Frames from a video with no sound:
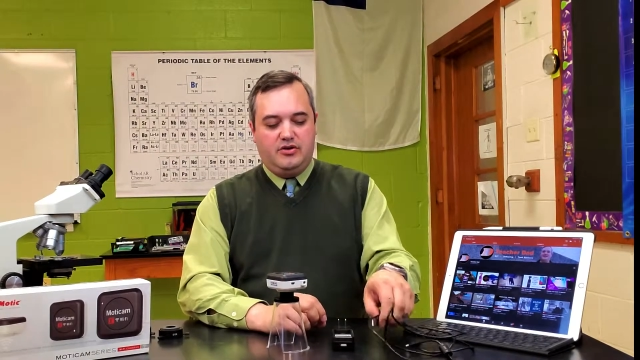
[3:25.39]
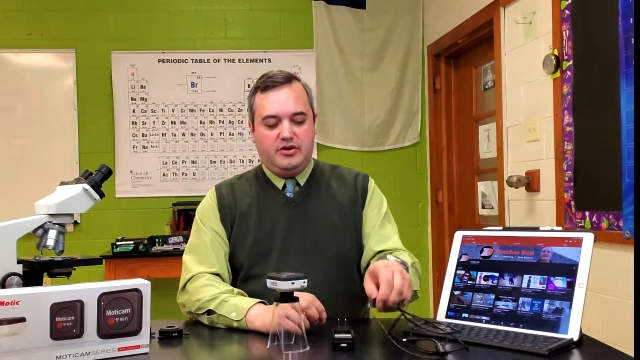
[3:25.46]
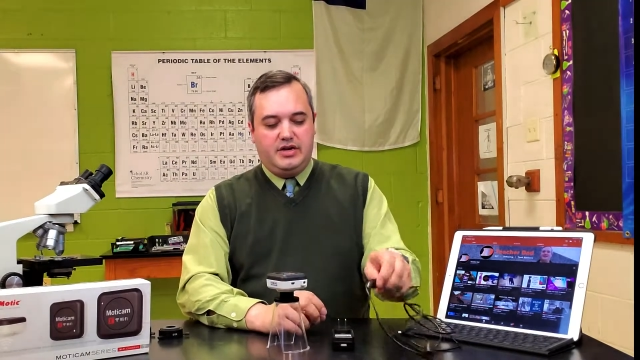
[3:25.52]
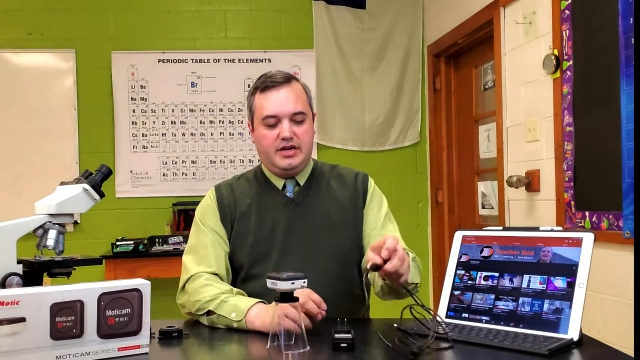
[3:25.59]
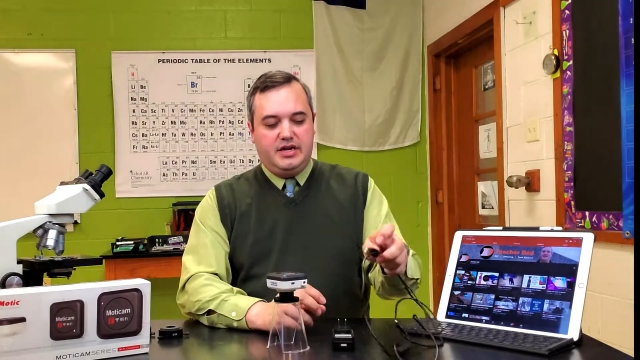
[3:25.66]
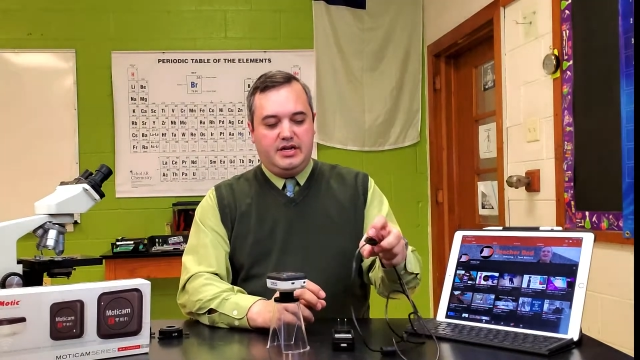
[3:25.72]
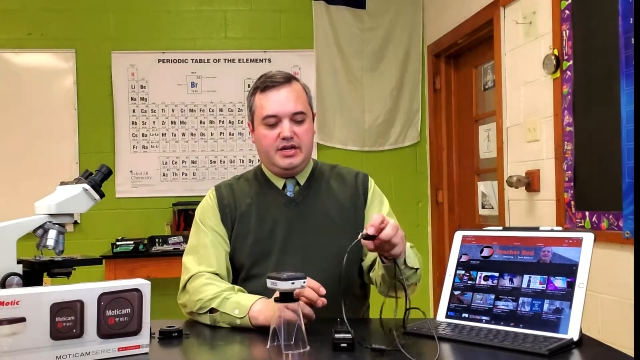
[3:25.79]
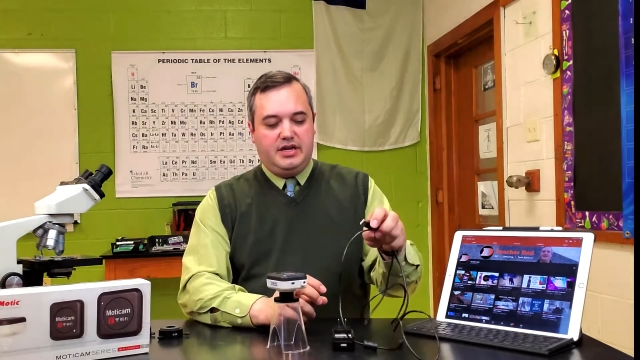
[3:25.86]

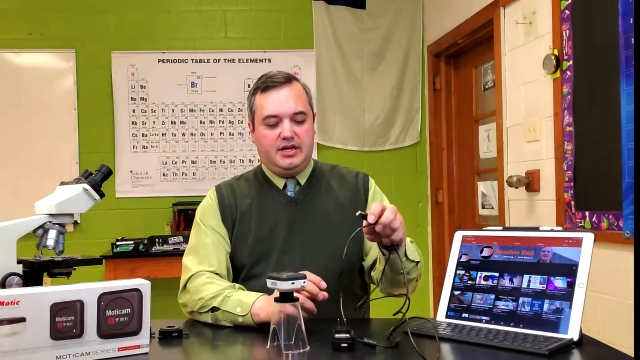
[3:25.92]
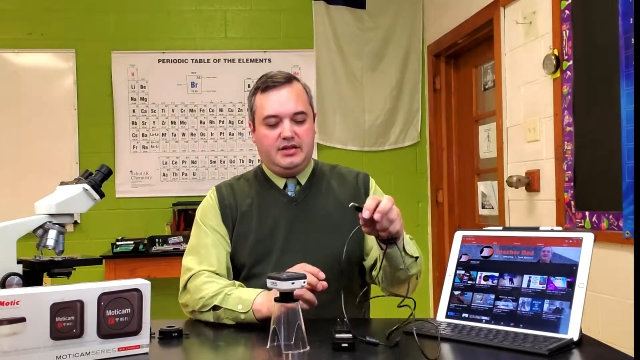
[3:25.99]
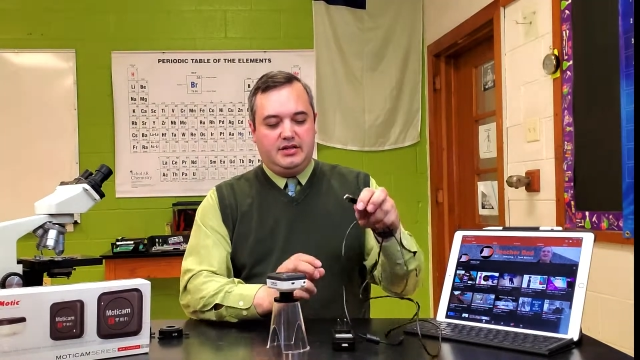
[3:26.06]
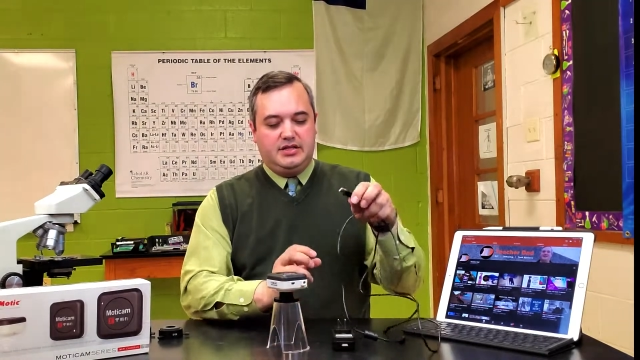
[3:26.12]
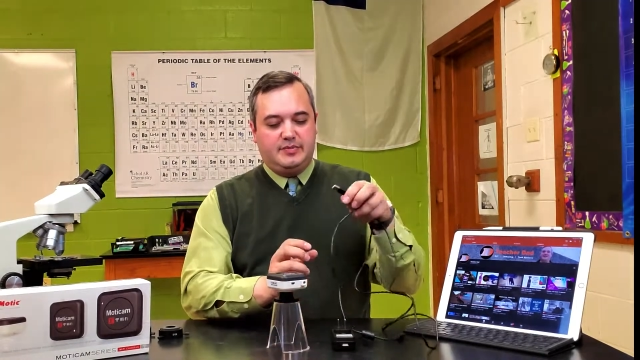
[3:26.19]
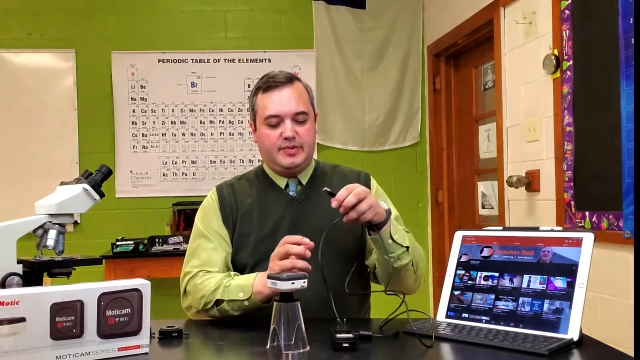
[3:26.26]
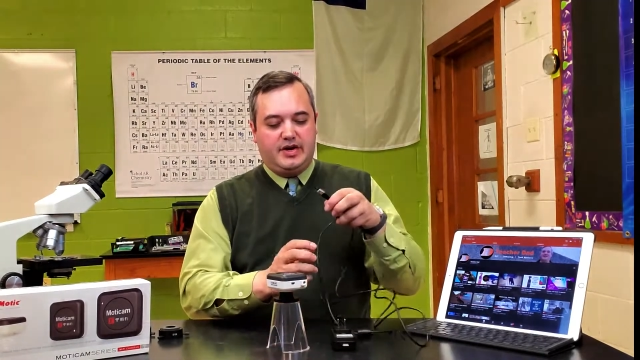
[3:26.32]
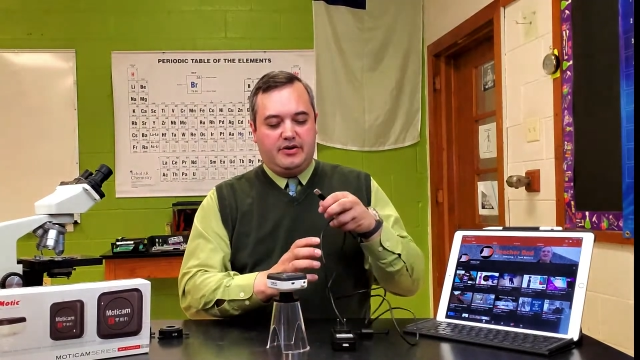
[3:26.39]
ahead and get
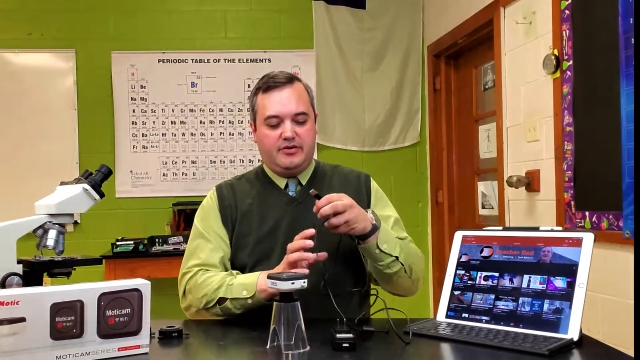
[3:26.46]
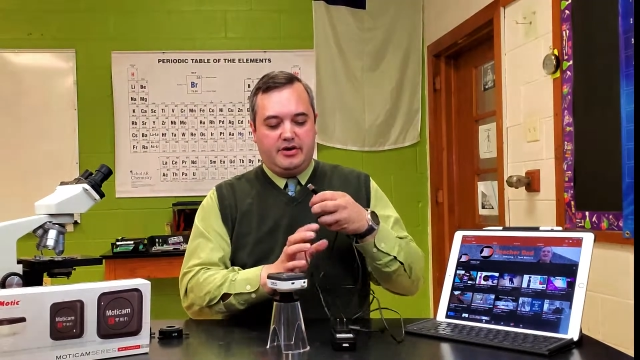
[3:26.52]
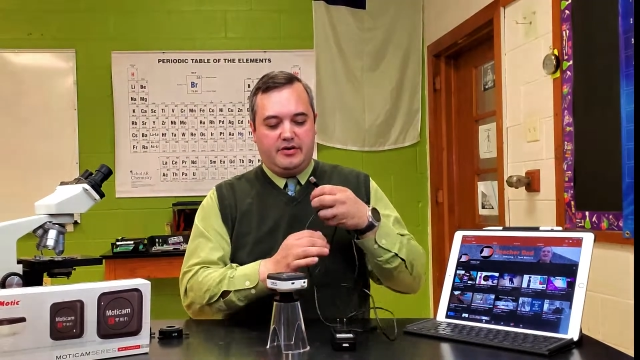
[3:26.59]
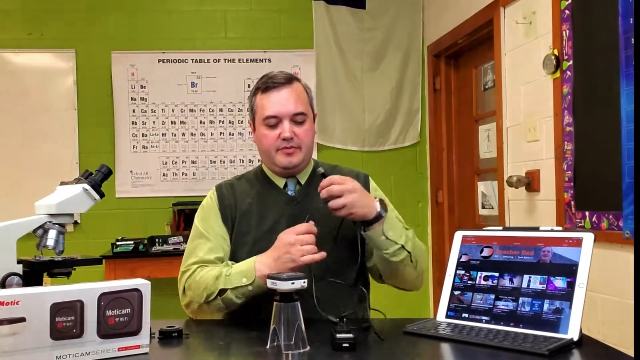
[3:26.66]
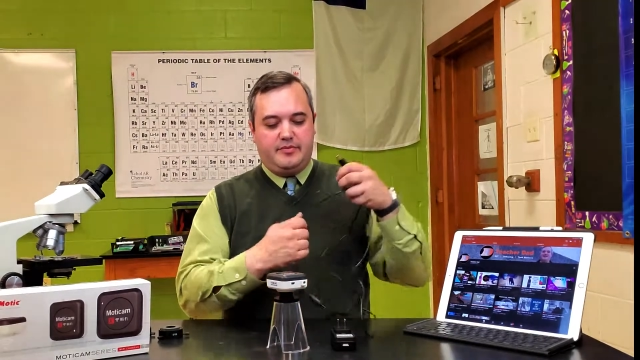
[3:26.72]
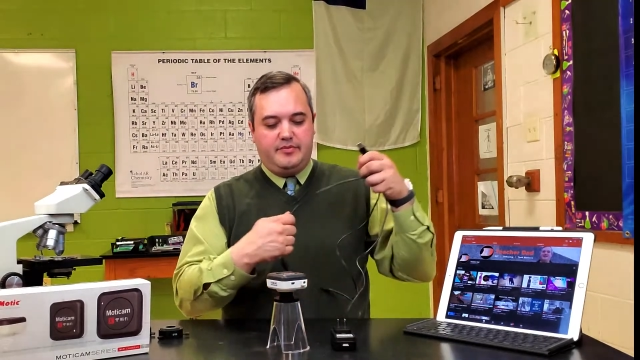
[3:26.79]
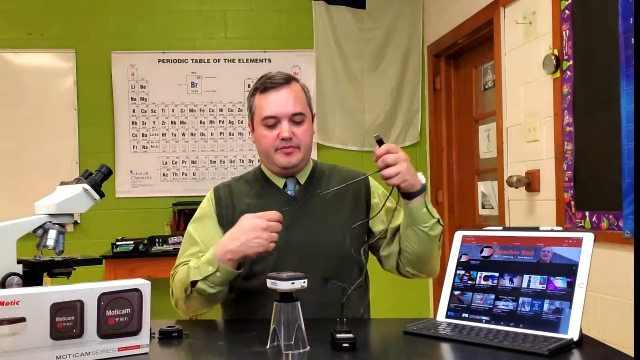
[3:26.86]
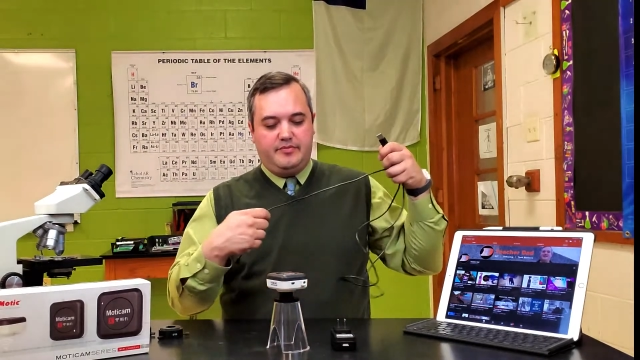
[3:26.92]
this powered up.